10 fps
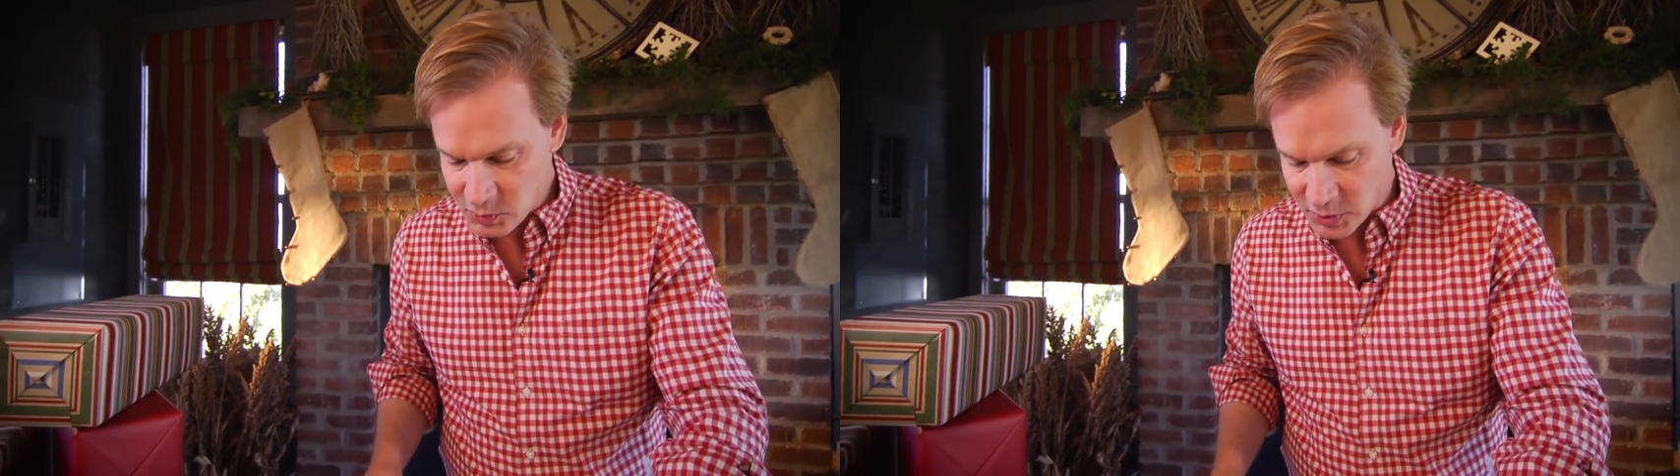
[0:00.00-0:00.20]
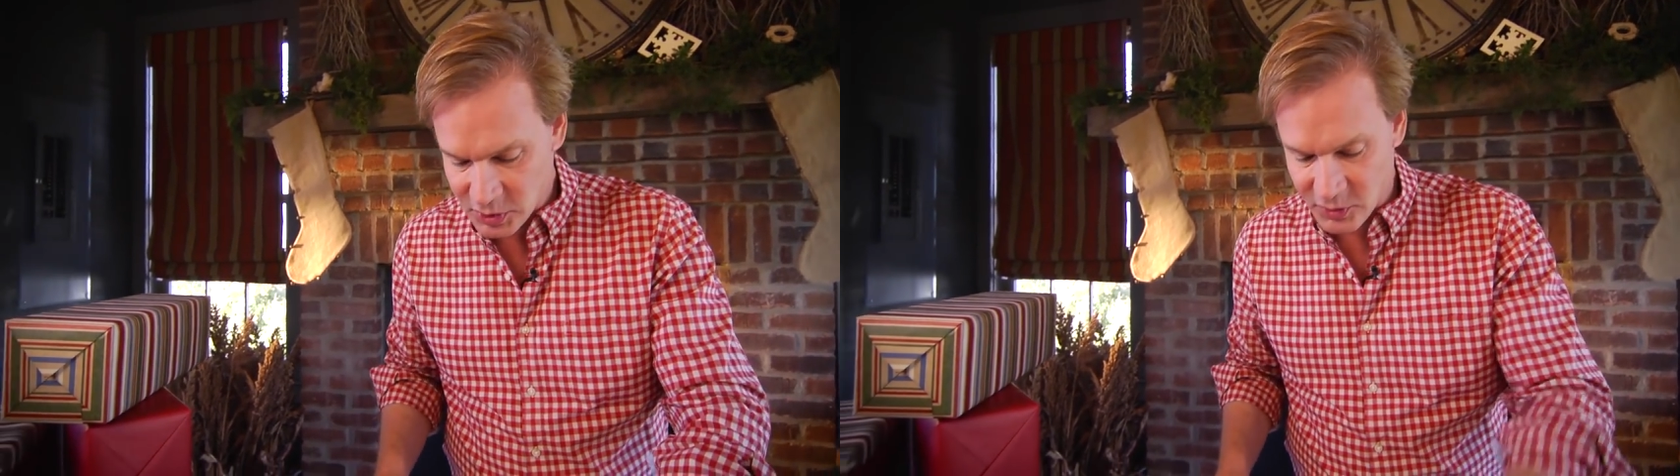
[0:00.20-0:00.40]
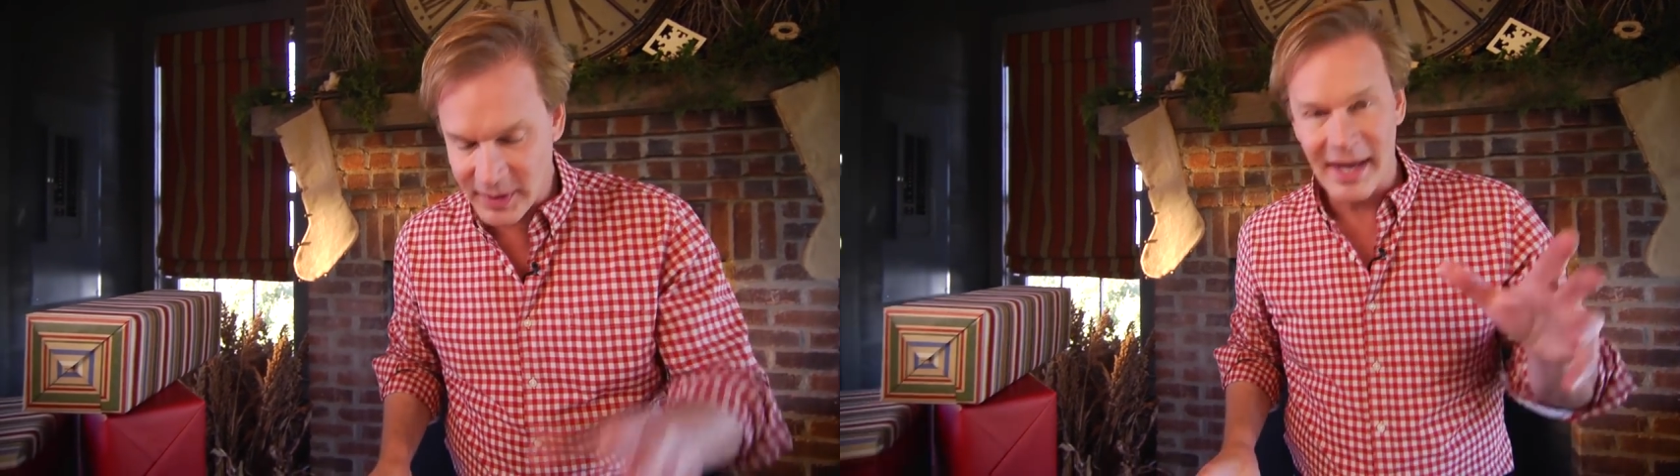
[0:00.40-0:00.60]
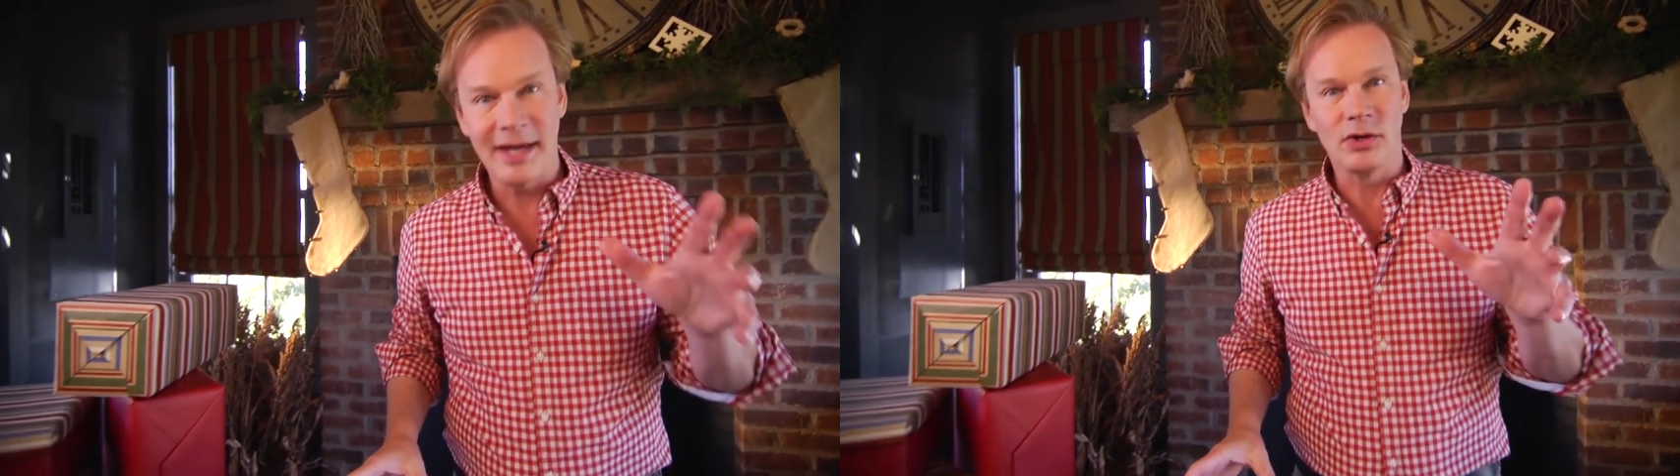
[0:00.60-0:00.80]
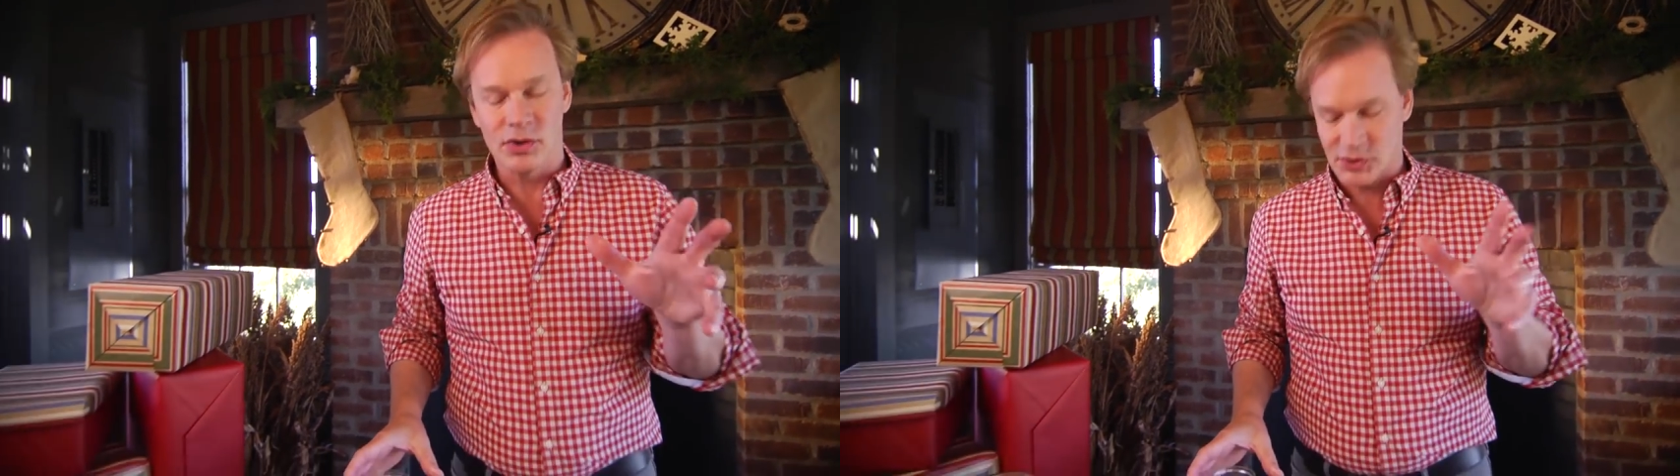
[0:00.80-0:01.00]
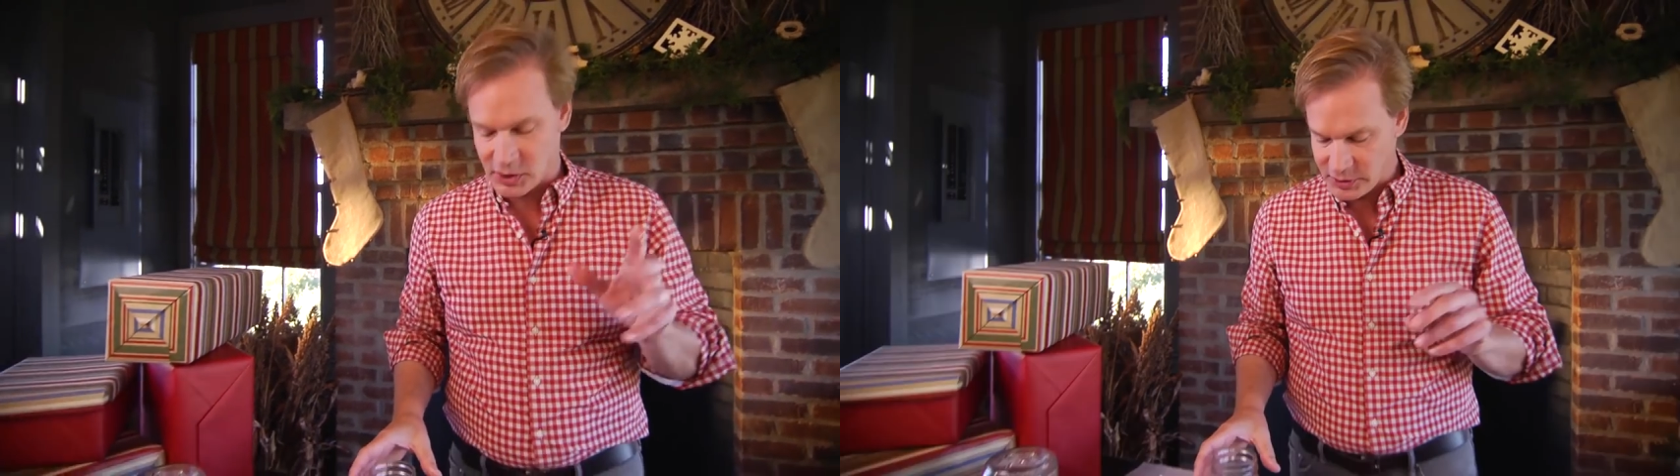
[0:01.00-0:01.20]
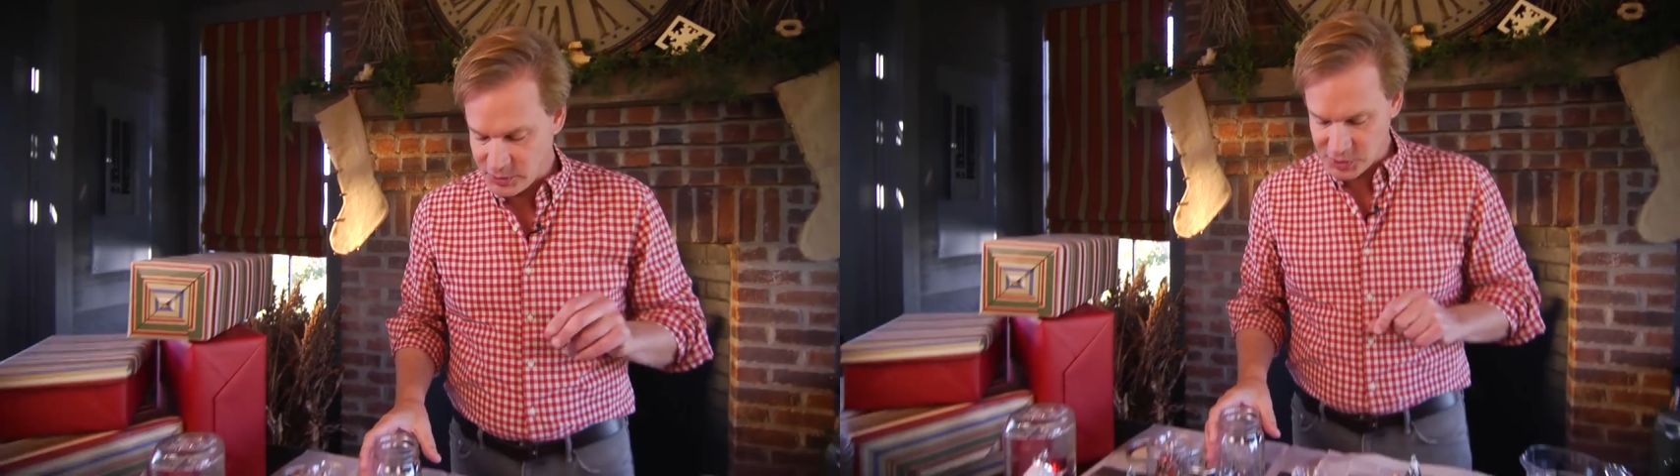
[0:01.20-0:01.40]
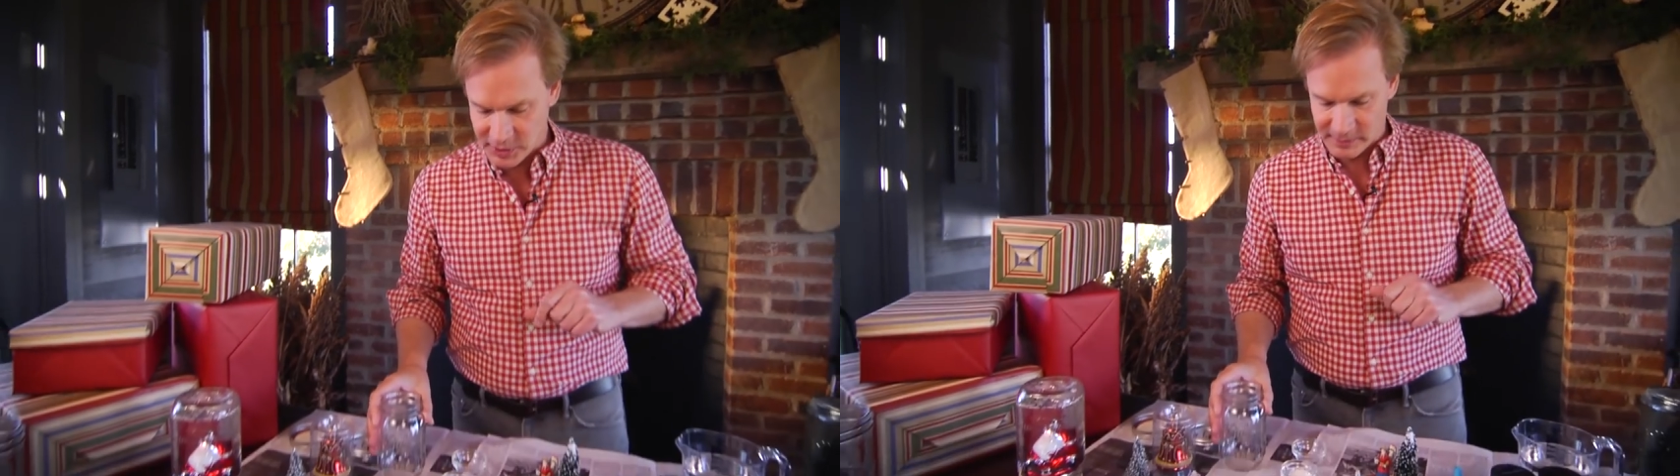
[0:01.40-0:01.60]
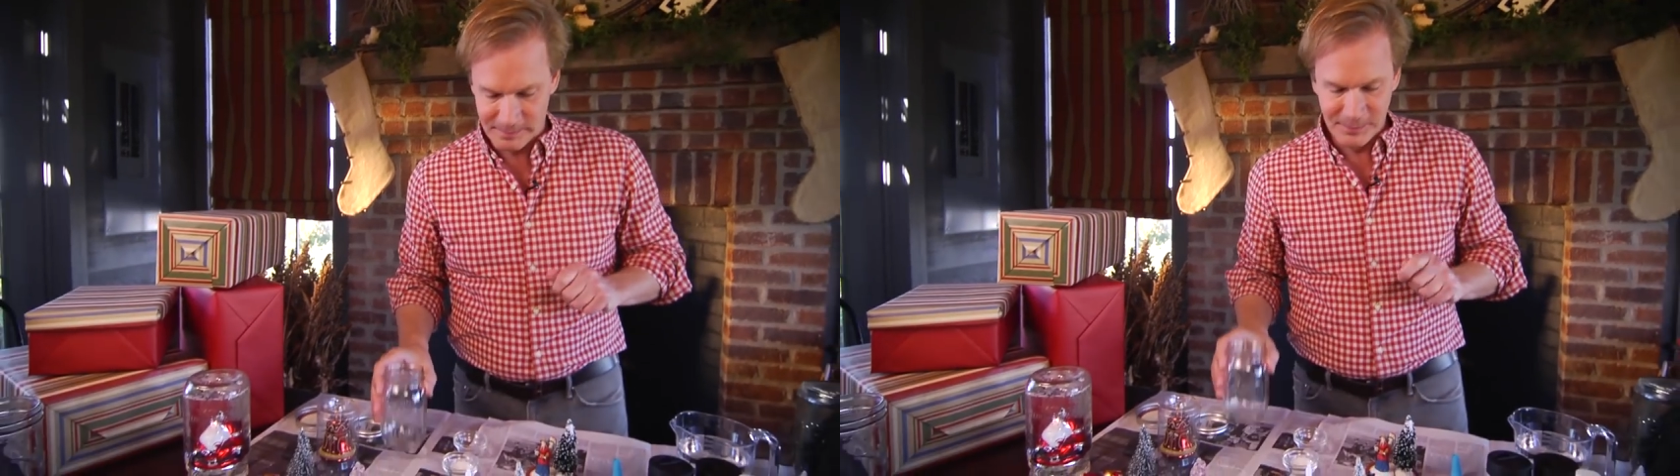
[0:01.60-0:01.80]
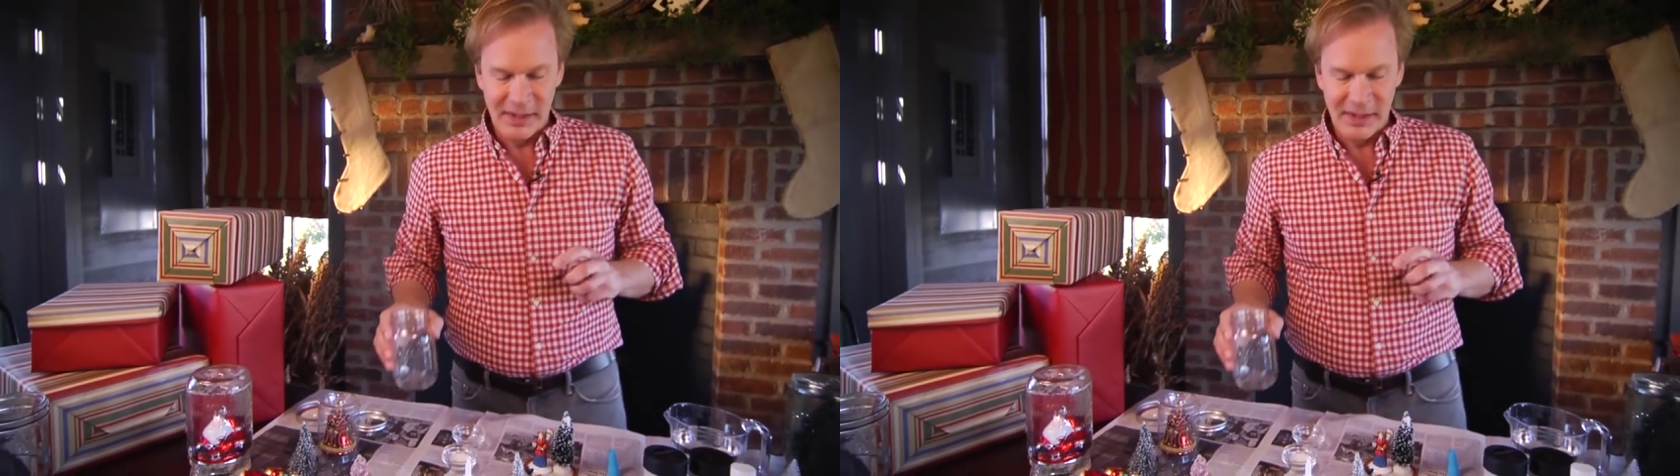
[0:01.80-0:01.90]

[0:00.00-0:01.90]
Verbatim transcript: want to create your solution.